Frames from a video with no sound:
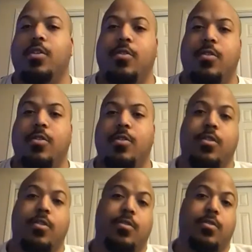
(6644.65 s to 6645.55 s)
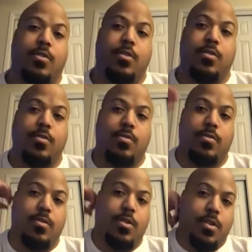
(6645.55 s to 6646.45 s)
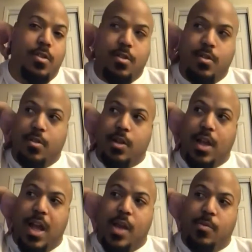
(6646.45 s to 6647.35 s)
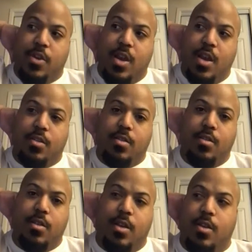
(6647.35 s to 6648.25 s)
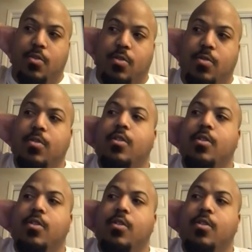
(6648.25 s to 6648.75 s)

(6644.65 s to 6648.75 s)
on your little live chat, Andrew,